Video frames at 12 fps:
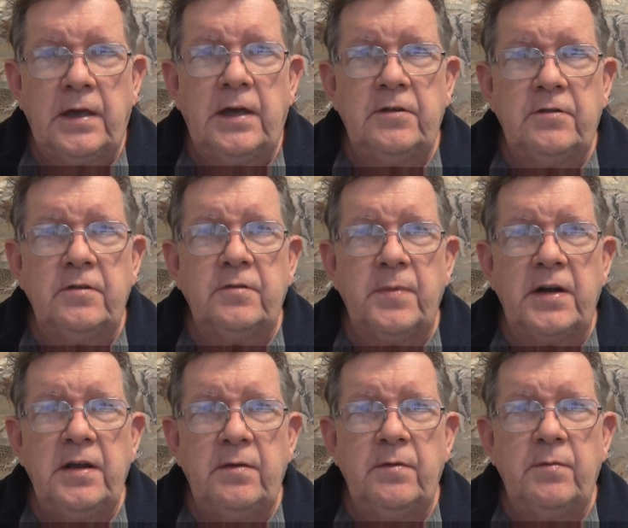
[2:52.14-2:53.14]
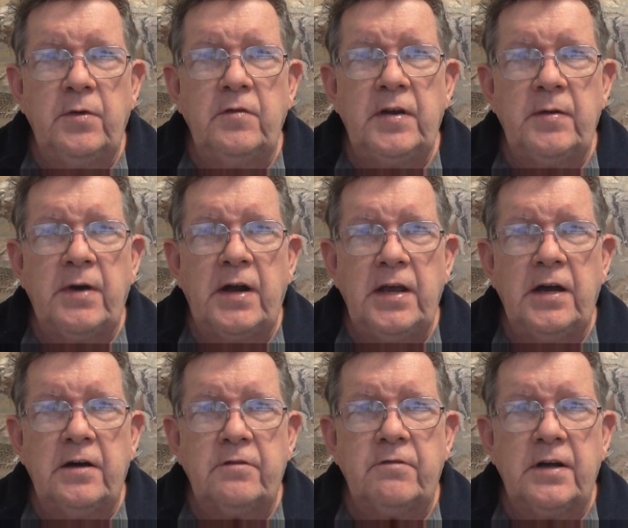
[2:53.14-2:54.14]
Guess who's moving money
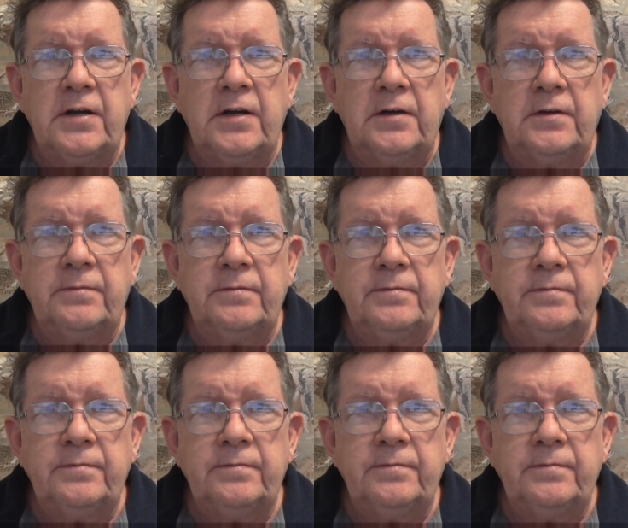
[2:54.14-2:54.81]
out right now?